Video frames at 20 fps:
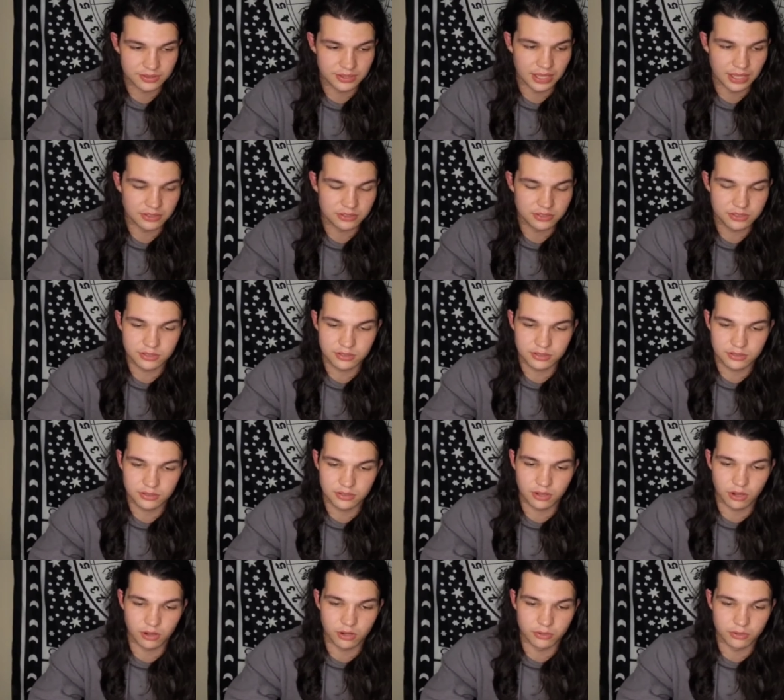That's
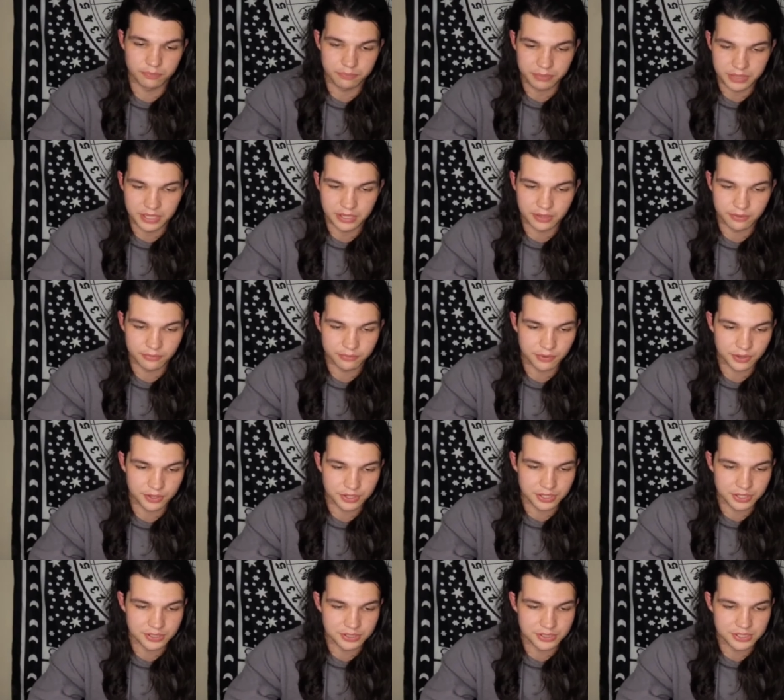called being
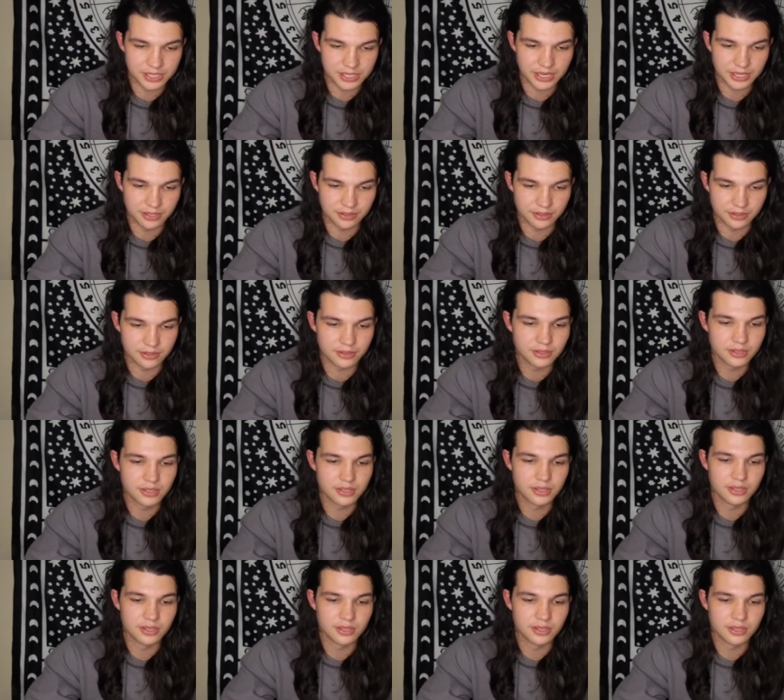fucking Satan.